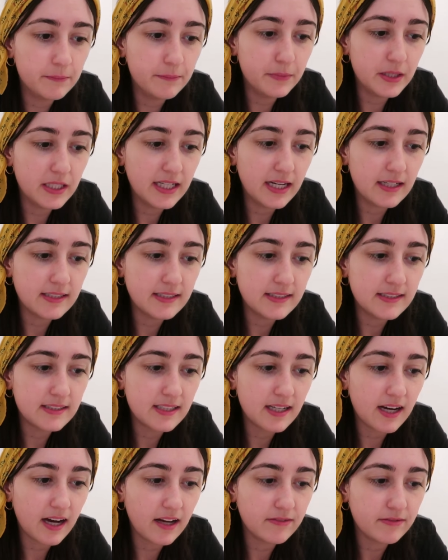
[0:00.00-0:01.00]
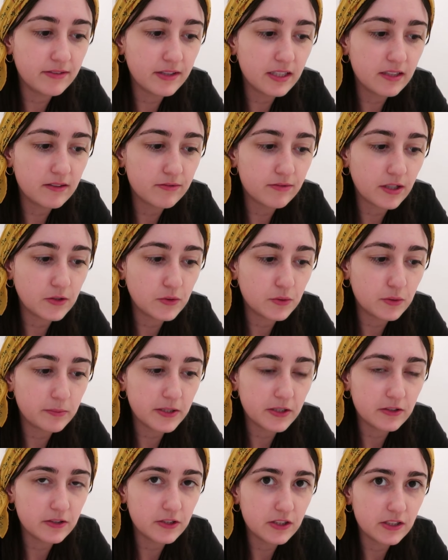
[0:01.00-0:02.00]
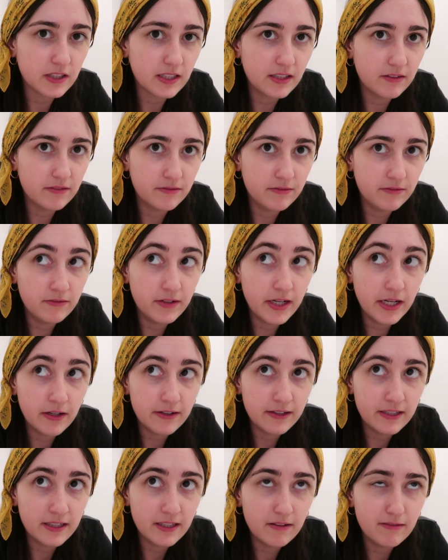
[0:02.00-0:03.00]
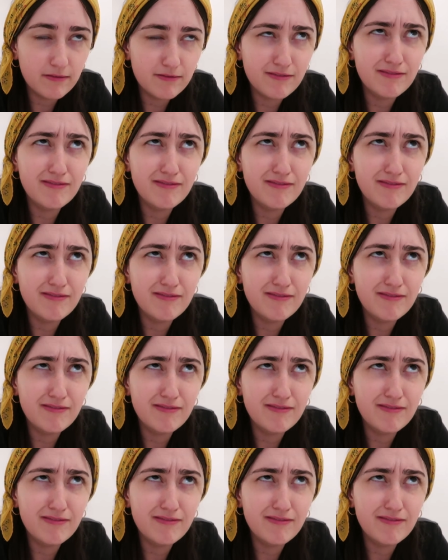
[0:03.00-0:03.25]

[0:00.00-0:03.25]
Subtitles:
Because I feel like French women are just like very